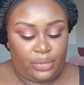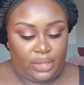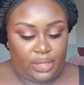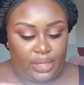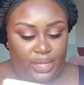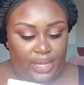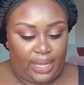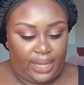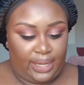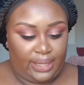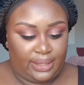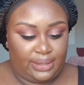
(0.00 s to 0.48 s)

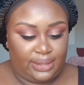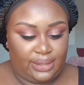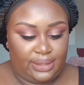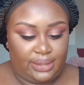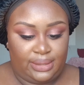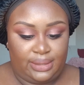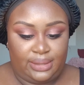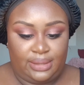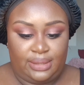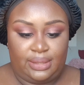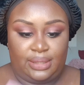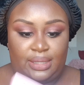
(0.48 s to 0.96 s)
that
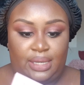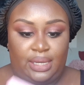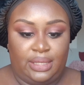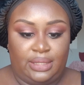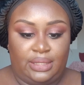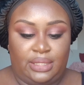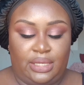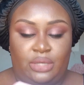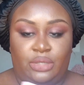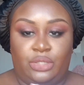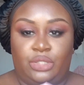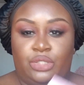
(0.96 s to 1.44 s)

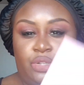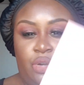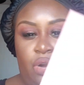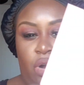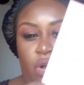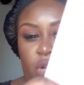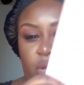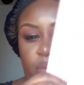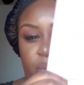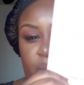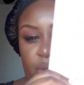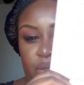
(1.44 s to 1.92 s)
tells you
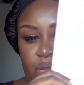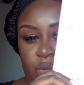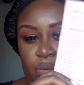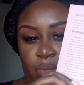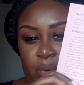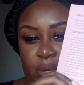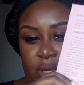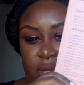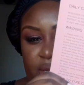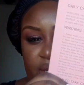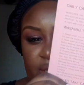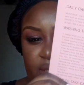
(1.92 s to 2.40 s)
all about the
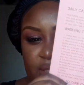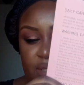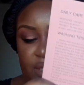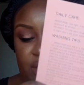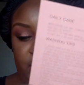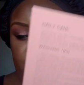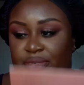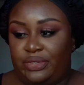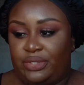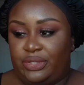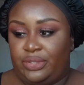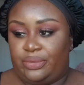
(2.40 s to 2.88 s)
wig and
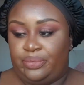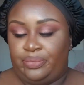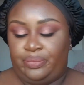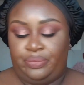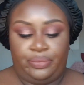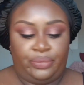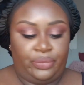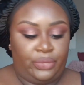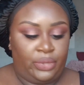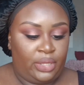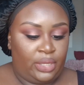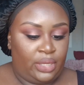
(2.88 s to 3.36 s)
stuff, so
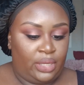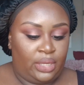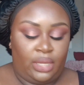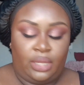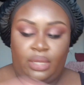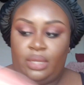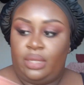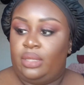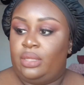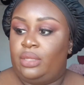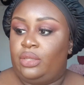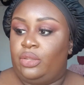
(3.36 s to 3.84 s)

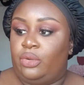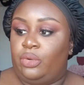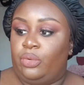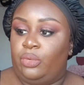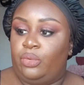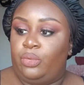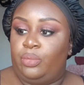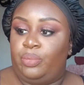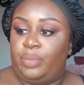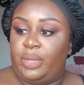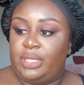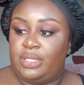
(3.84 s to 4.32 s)
your
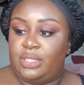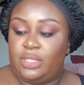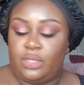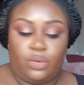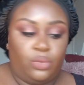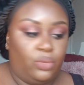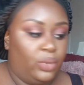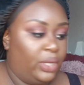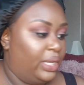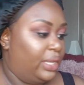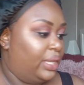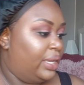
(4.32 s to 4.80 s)
basic
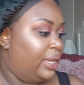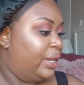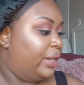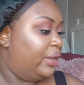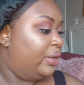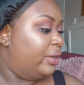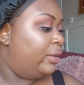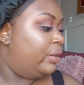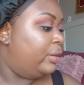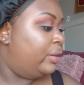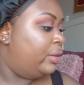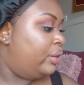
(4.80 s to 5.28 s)
wig
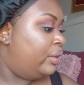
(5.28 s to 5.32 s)
care.